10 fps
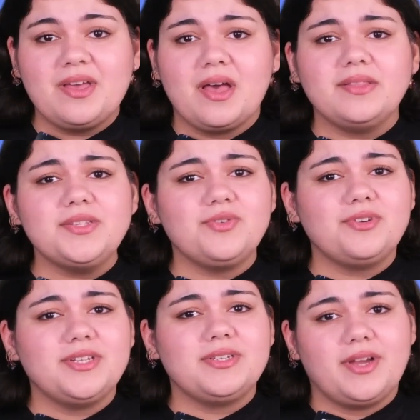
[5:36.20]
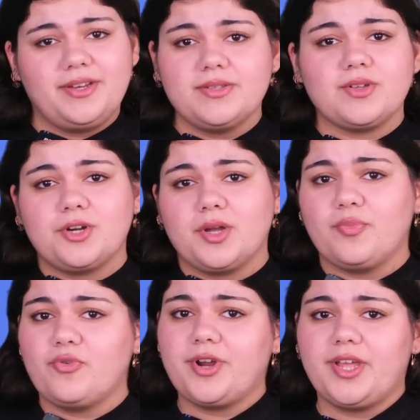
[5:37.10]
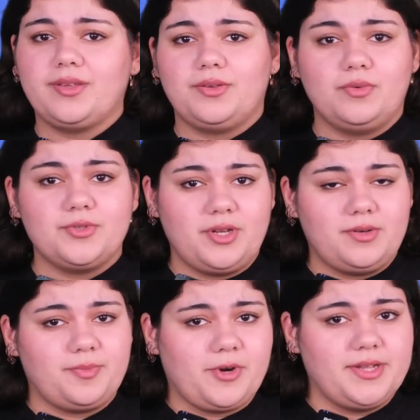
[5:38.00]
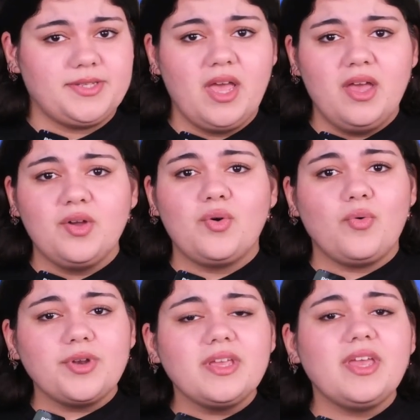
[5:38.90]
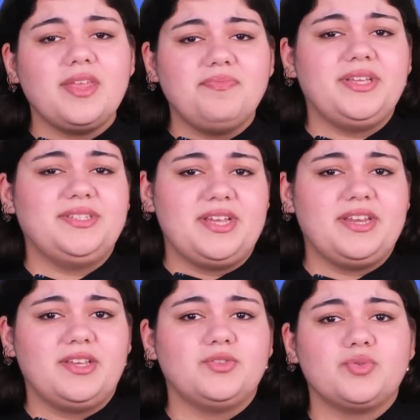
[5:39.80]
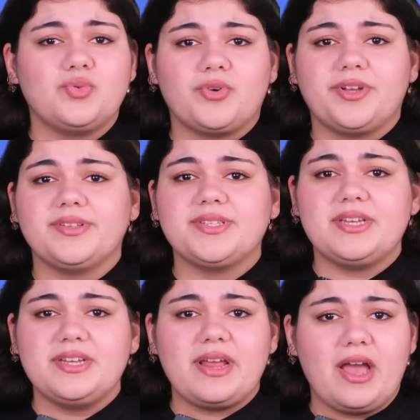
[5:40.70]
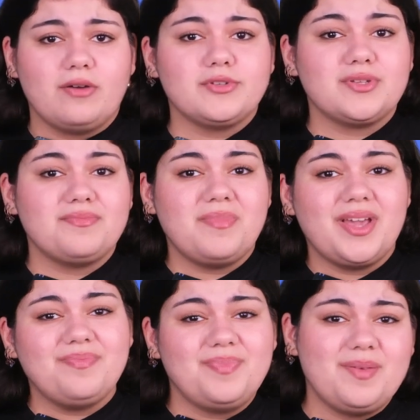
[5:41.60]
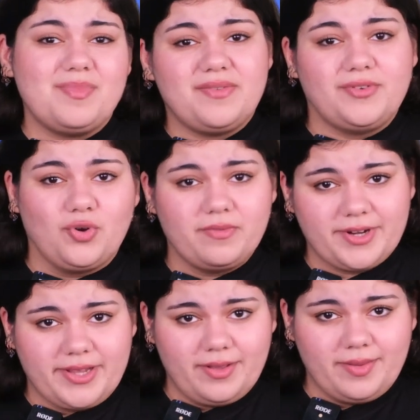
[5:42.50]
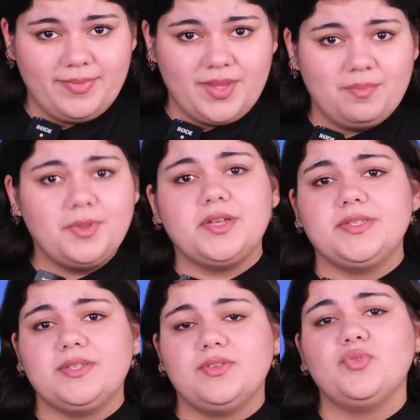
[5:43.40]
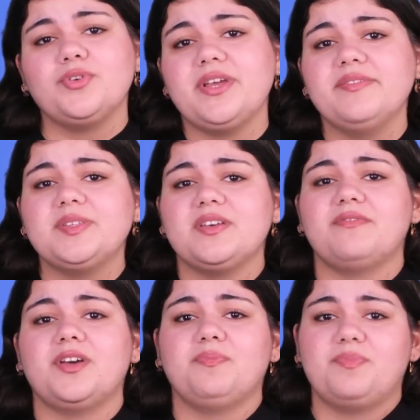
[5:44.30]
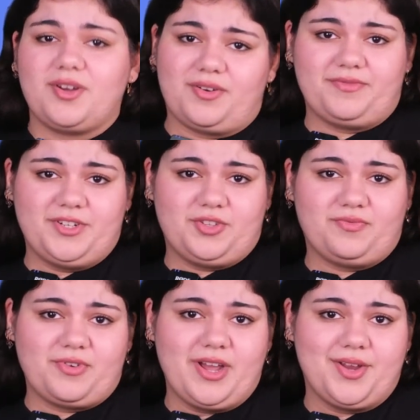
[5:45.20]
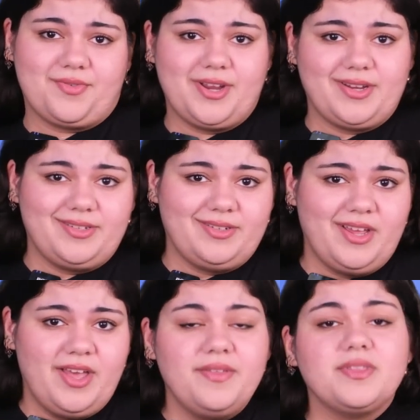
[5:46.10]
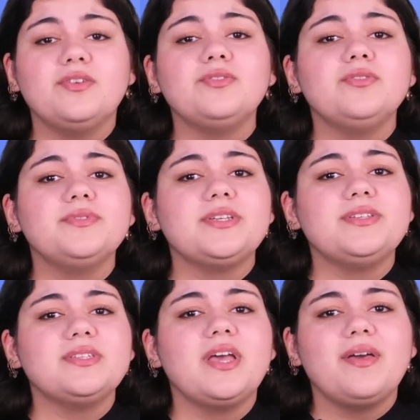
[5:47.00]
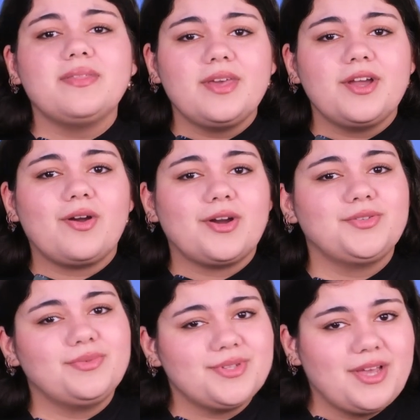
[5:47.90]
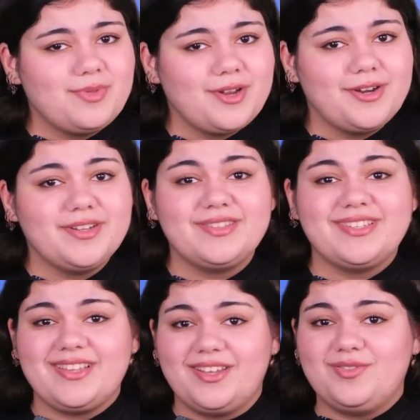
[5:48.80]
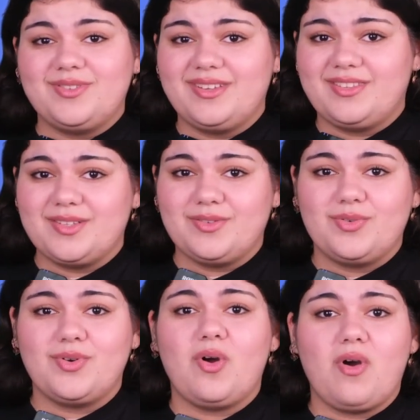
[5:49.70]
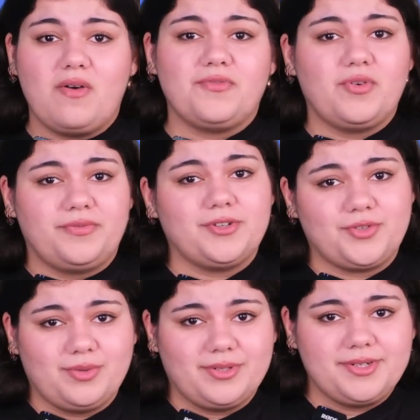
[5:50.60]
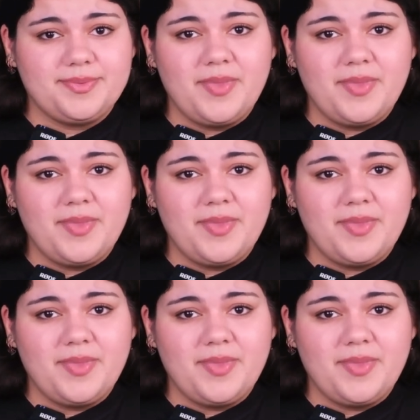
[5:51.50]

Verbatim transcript: Unless you're a tiny startup or a huge enterprise, coding and maintaining tutorials in-house might be a bit of an overkill. Plus, your devs have got bigger fish to fry, right? The good news is, there are tools out there designed to take this load off of your shoulders,